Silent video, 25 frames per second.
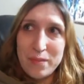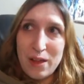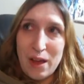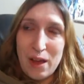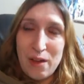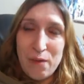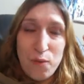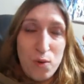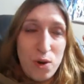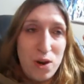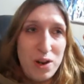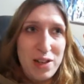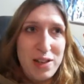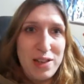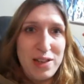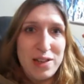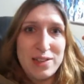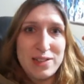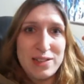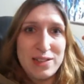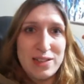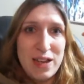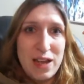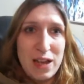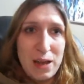I've wanted
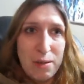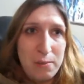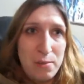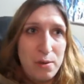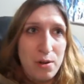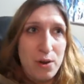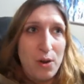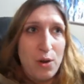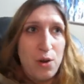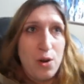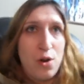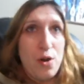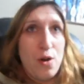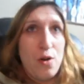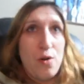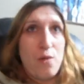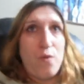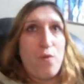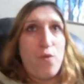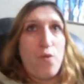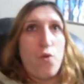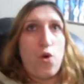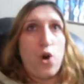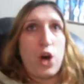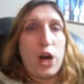this name
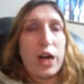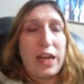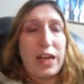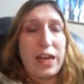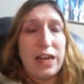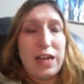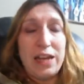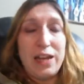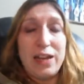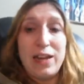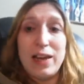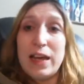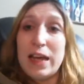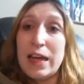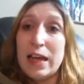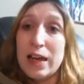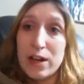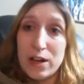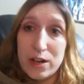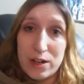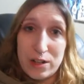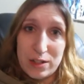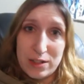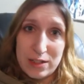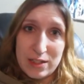for
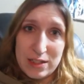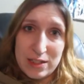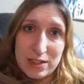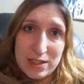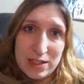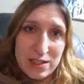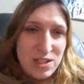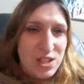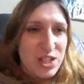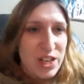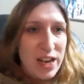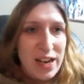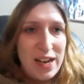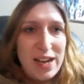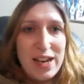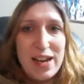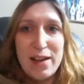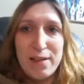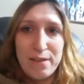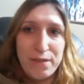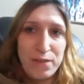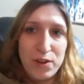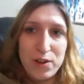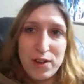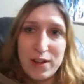years, and Jay
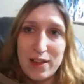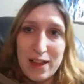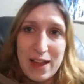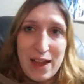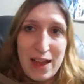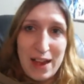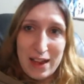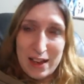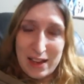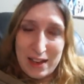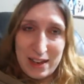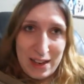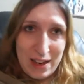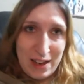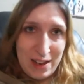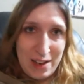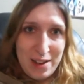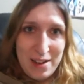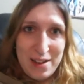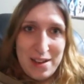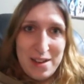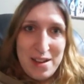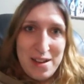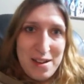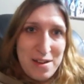never liked it,
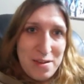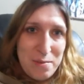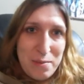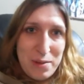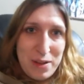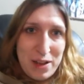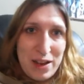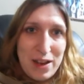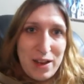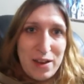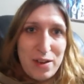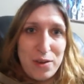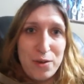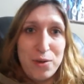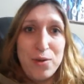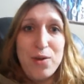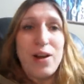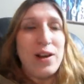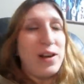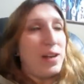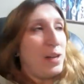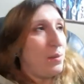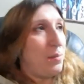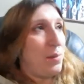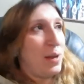but it grew
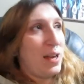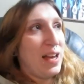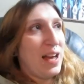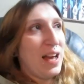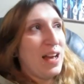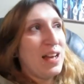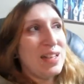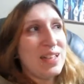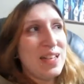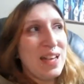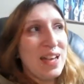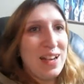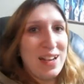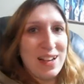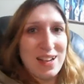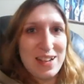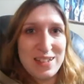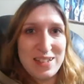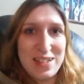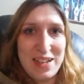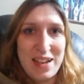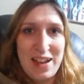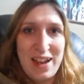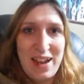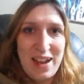on him, I guess,
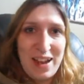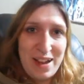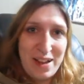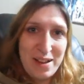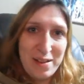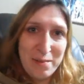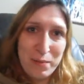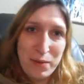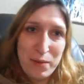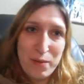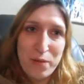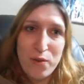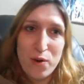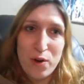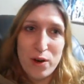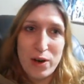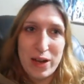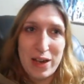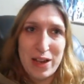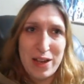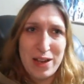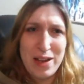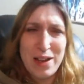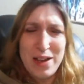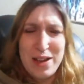because before
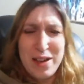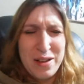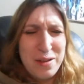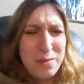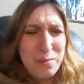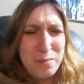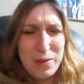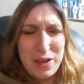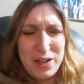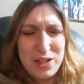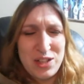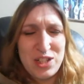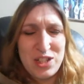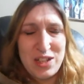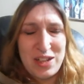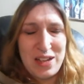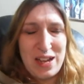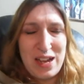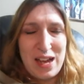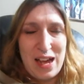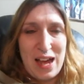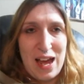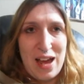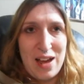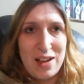he
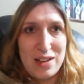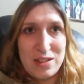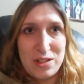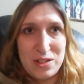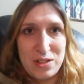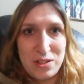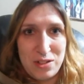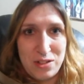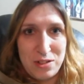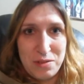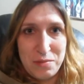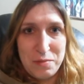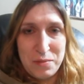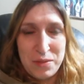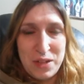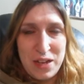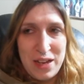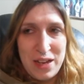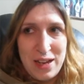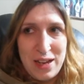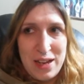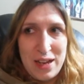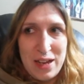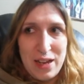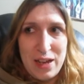mentioned Axel,
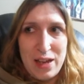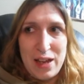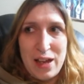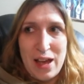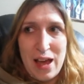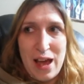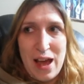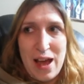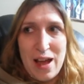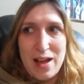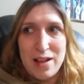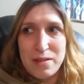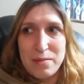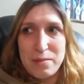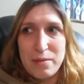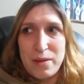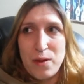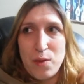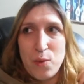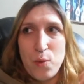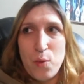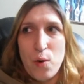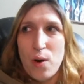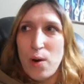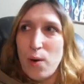he asked
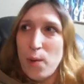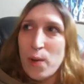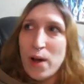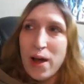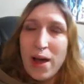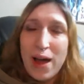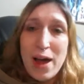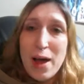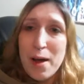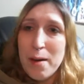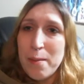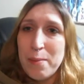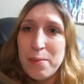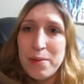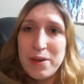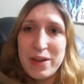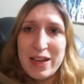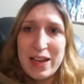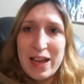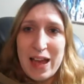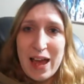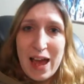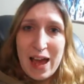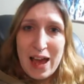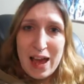me, well, what happened
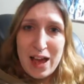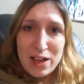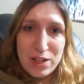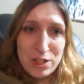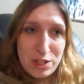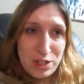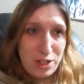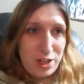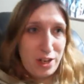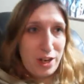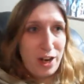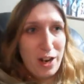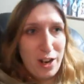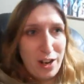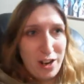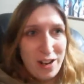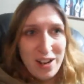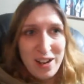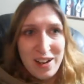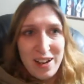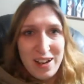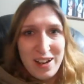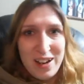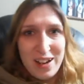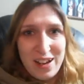to Asher?
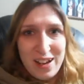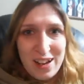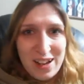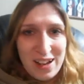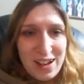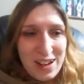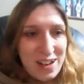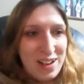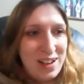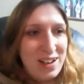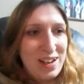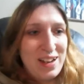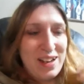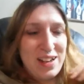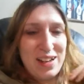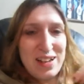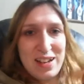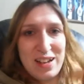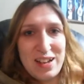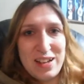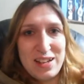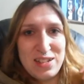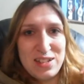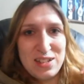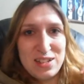And
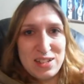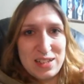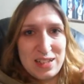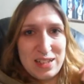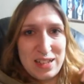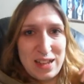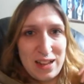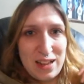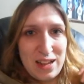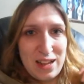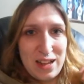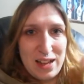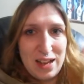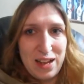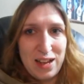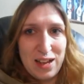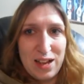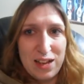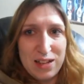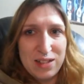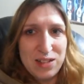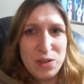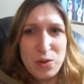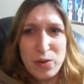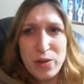he just said that he
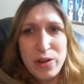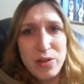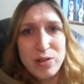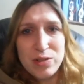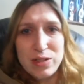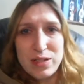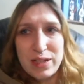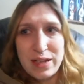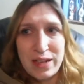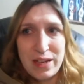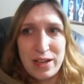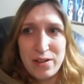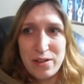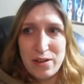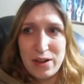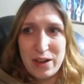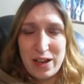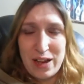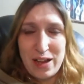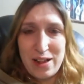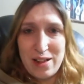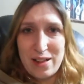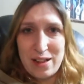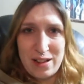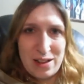got so used to
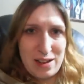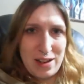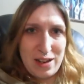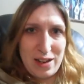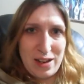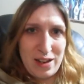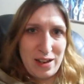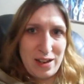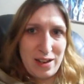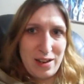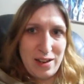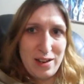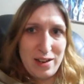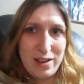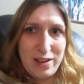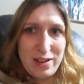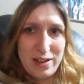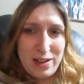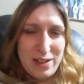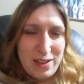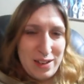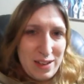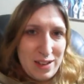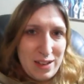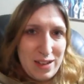hearing it that he
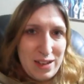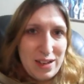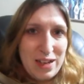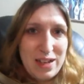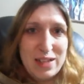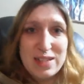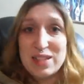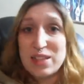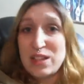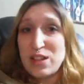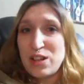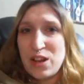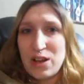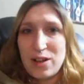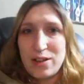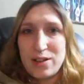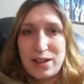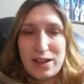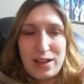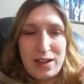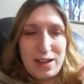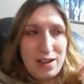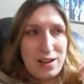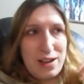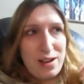doesn't not
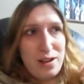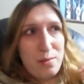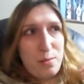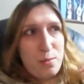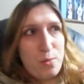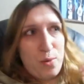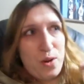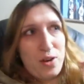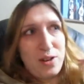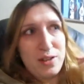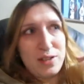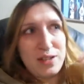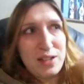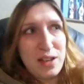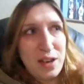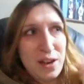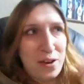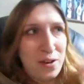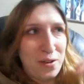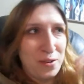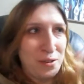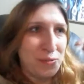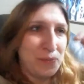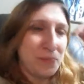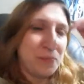like it anymore.
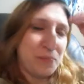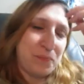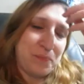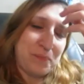So,